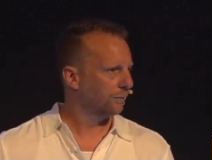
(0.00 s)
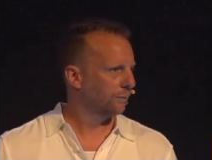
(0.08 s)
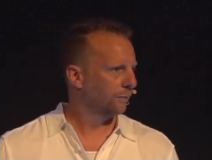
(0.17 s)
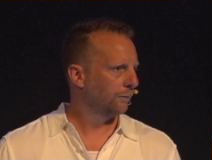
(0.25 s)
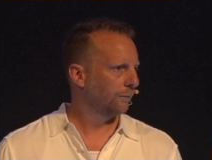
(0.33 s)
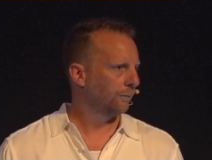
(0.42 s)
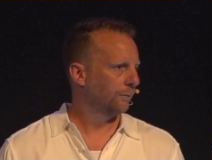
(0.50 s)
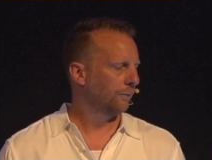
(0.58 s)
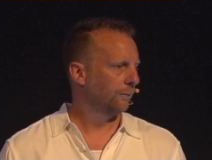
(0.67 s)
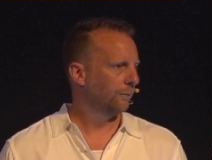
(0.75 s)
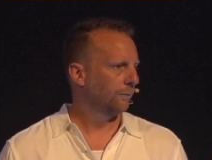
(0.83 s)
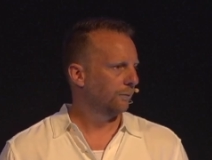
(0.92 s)

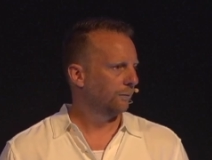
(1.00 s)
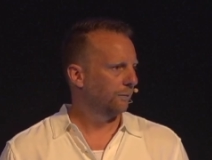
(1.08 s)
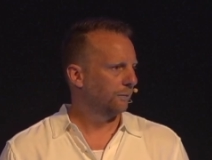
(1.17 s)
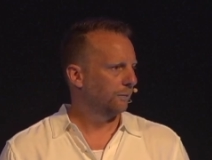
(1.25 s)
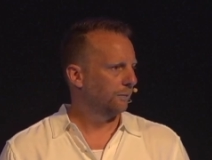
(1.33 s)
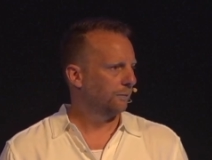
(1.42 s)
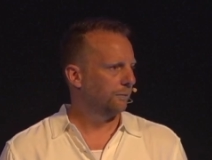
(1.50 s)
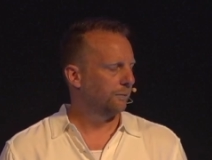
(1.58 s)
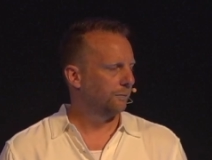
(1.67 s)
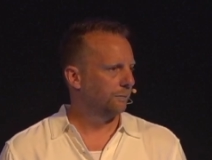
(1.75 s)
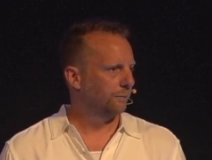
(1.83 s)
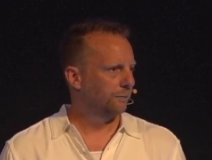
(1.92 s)

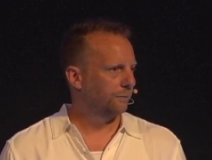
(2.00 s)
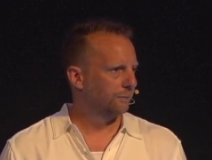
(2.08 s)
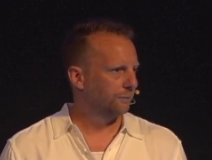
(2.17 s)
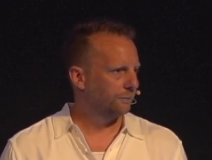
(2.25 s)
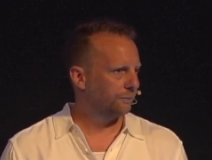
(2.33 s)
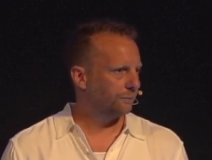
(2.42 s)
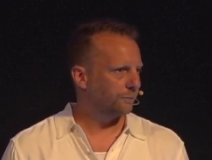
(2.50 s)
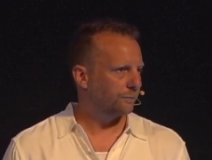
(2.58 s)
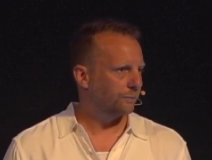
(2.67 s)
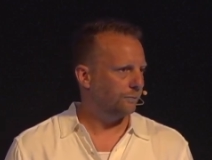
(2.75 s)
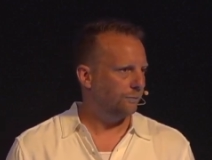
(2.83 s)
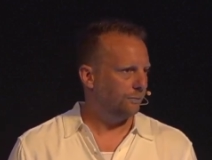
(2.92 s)

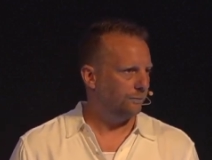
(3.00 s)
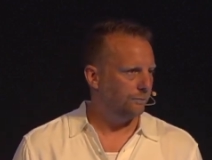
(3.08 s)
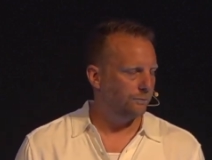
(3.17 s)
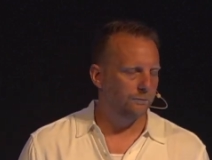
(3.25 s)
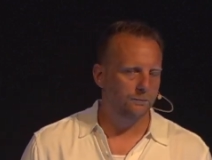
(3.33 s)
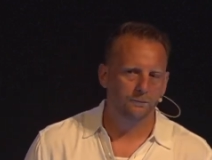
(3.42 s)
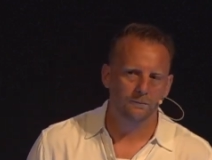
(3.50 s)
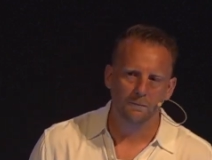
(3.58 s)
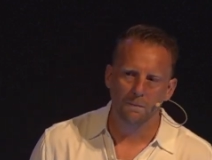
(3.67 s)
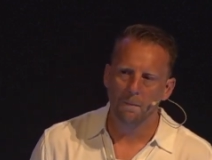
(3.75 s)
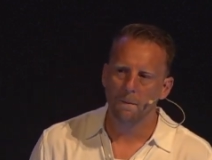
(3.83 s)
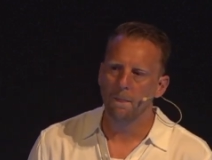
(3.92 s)

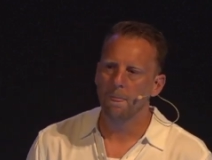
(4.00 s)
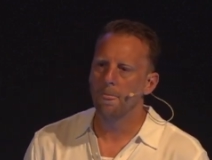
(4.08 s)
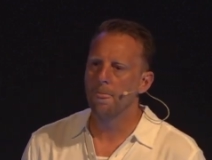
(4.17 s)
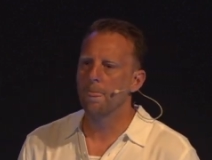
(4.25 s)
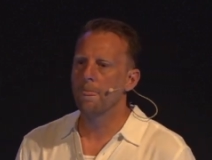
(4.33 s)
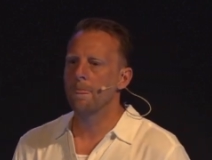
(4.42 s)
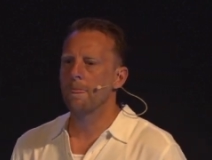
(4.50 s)
Nothing is said.